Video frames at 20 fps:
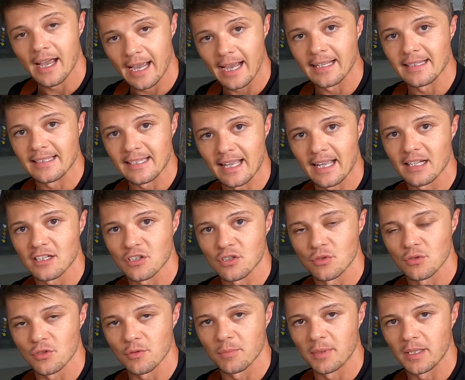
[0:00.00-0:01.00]
attached
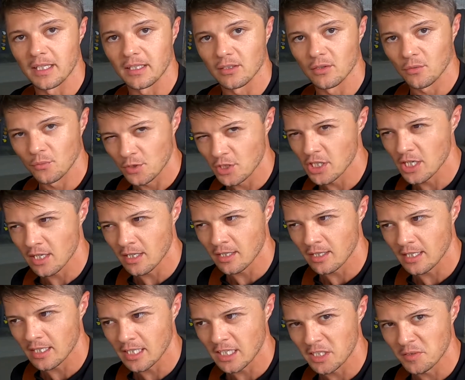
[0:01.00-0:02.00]
to the belt, which kind of
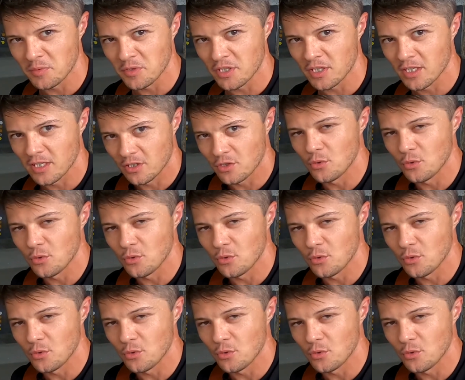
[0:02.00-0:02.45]
helps